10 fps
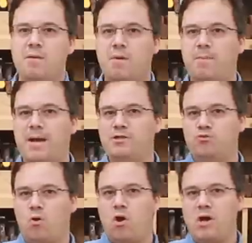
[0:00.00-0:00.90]
But by
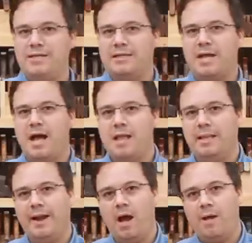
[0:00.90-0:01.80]
drawing the
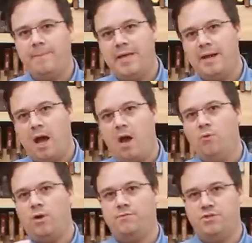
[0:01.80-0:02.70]
collet up and
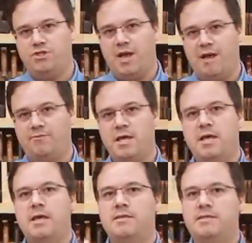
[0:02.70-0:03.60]
out of the shaft,
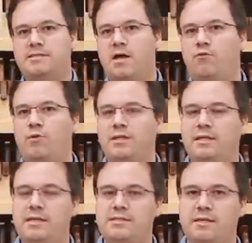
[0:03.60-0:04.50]
the
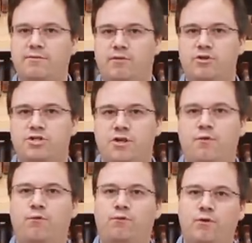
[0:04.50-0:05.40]
self-releasing
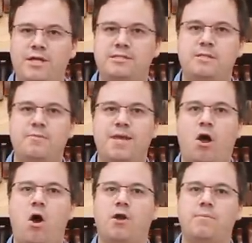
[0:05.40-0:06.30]
version frees the
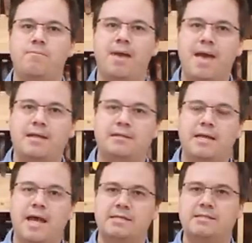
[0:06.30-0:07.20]
bit
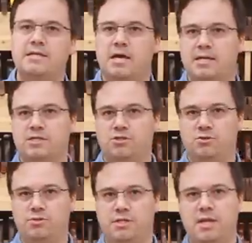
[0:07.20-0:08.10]
automatically as the nut is
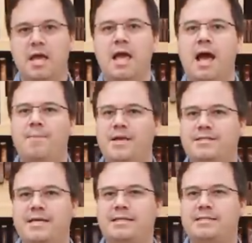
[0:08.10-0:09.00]
loosened. I'm
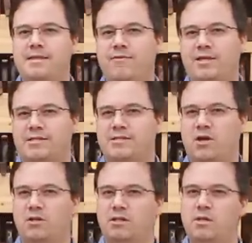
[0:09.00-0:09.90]
not saying these never get
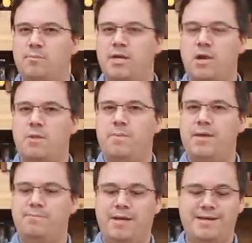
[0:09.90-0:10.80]
stuck a little bit on the
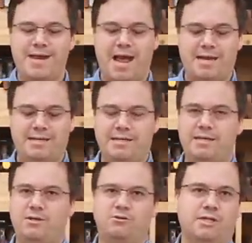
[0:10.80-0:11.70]
bit, but not
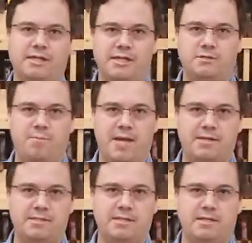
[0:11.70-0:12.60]
nearly as
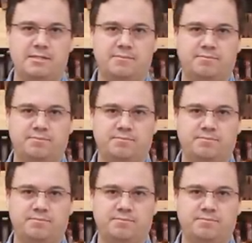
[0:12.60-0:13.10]
bad as these.